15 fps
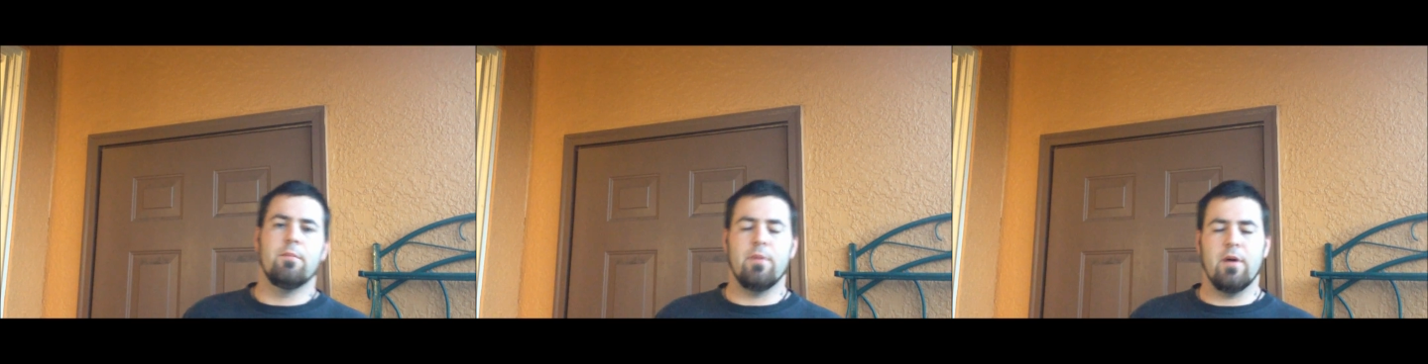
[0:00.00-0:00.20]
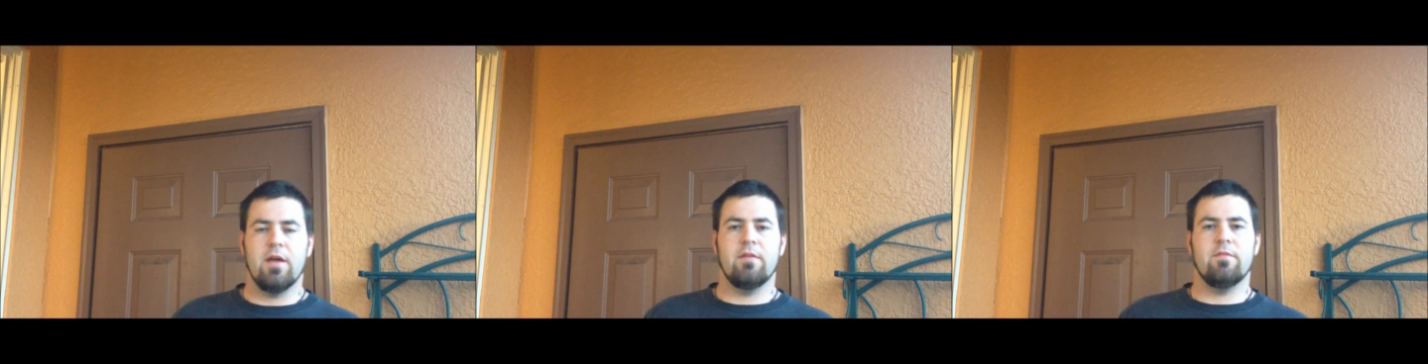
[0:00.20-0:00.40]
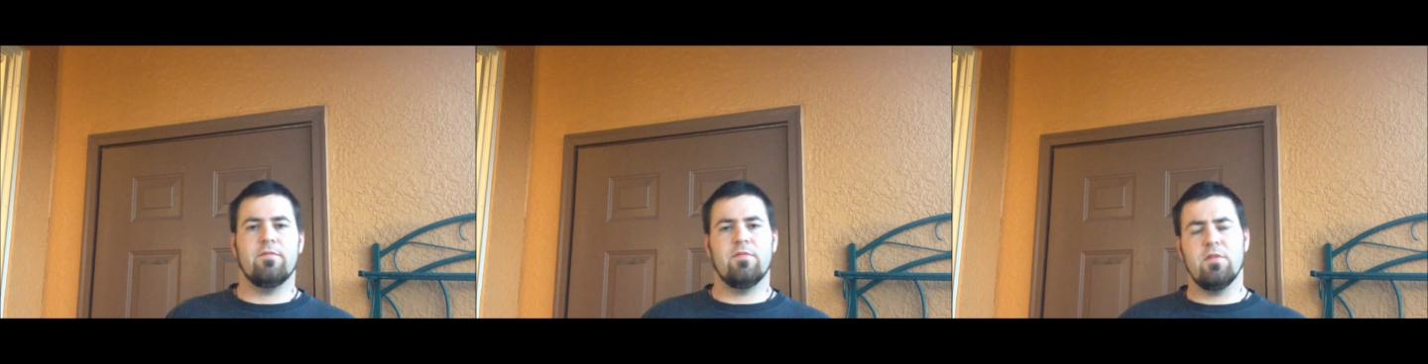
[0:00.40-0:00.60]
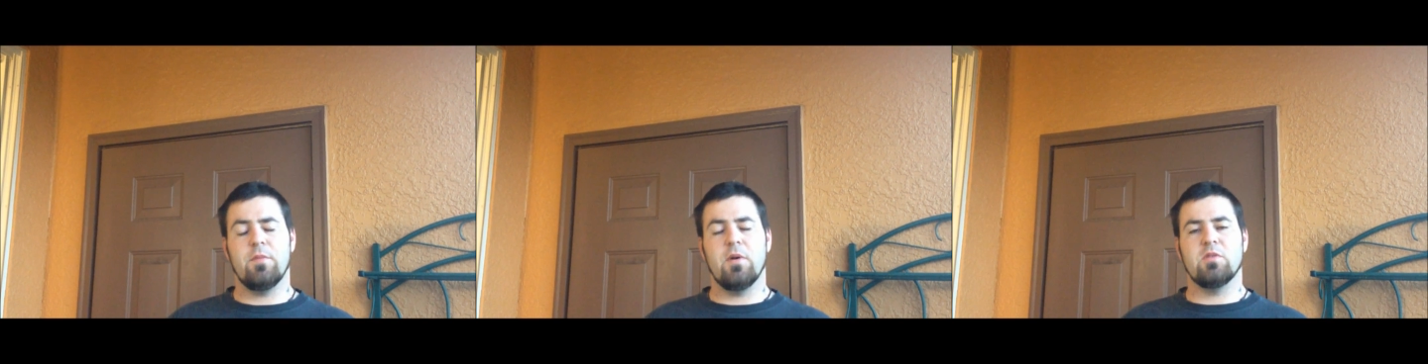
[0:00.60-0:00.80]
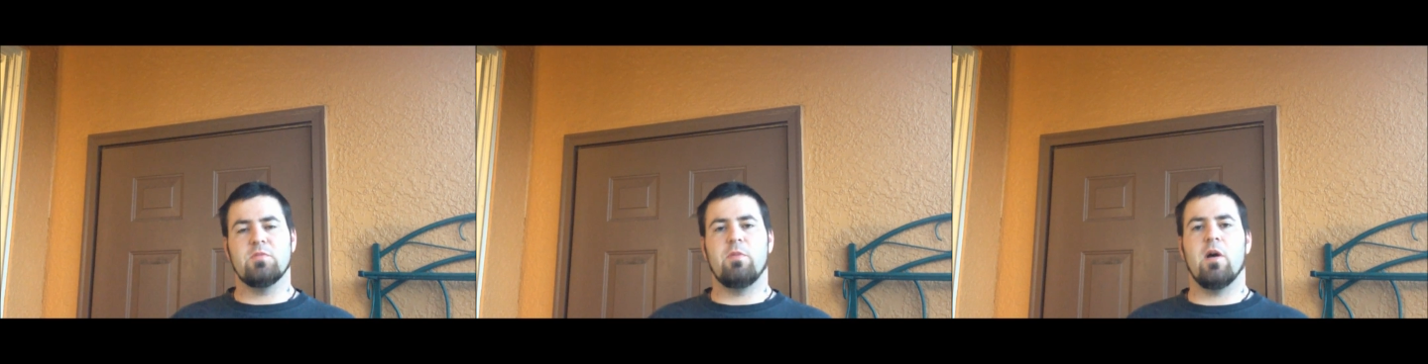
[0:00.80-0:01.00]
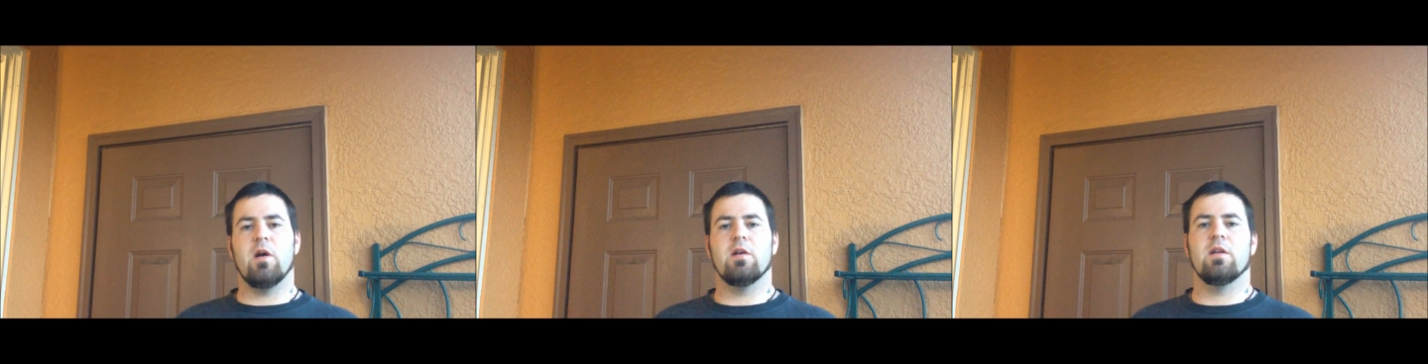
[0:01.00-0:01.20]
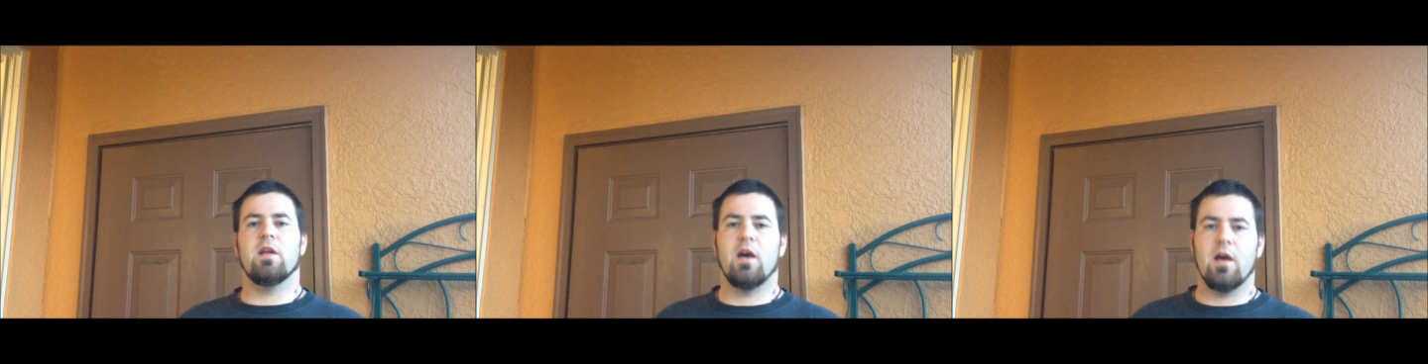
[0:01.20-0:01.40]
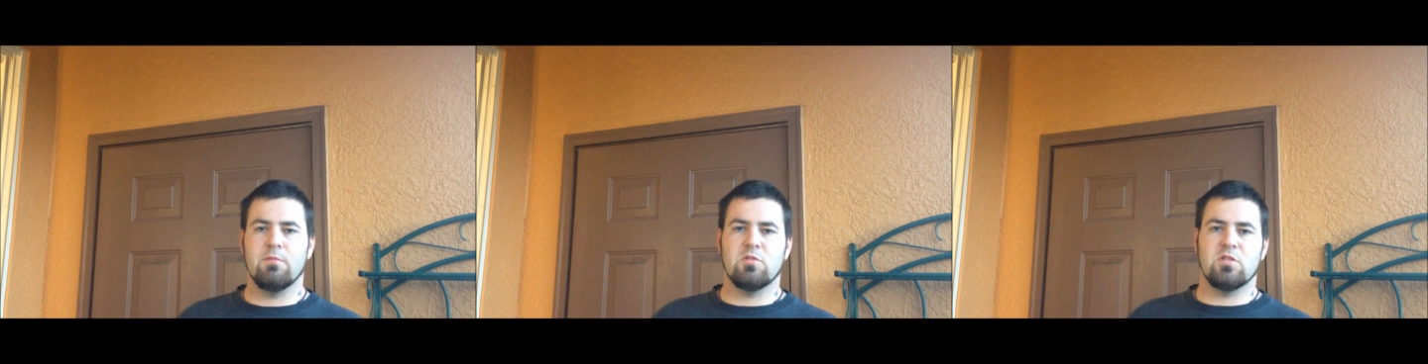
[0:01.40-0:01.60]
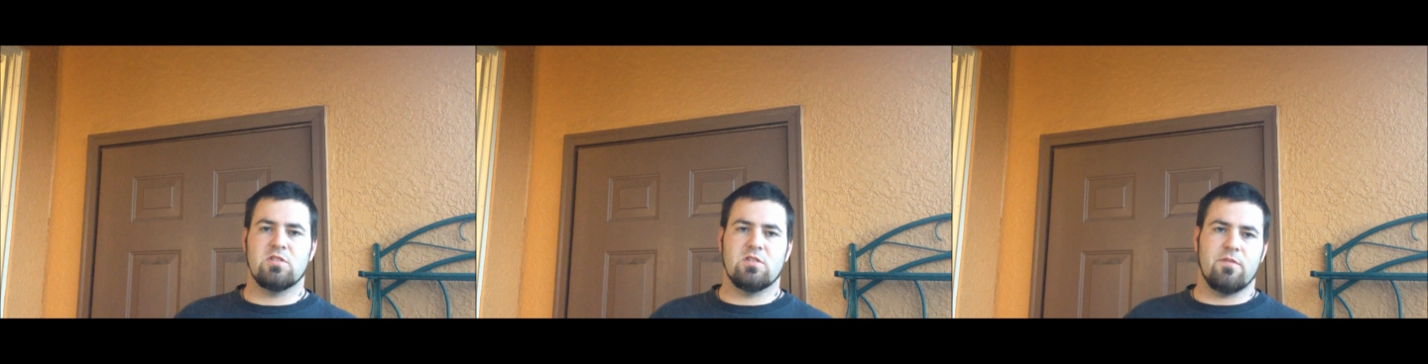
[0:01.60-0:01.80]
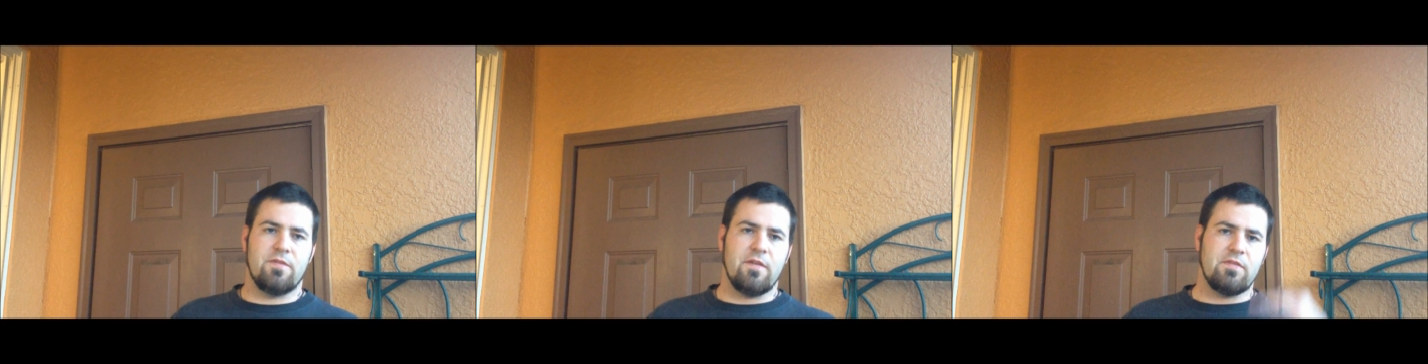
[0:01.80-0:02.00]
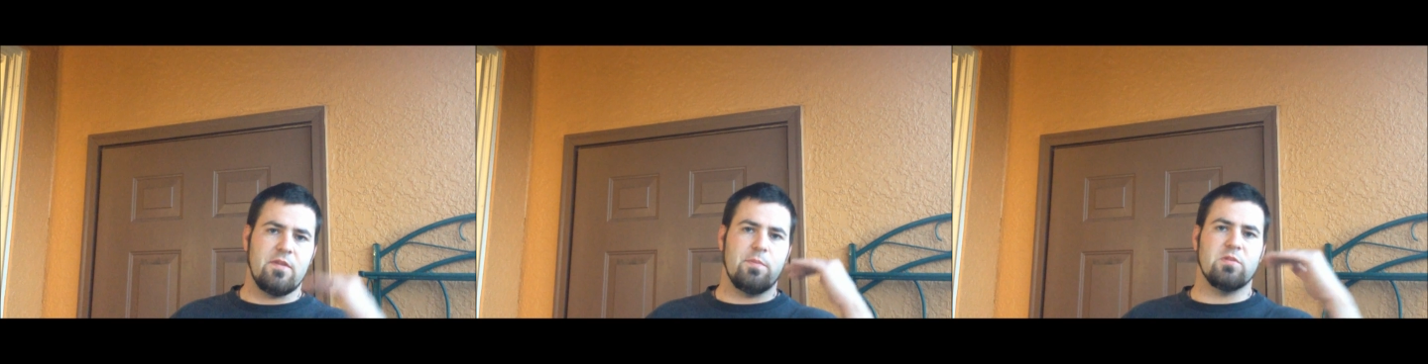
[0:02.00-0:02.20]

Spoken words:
But for the most part, I'm just a 50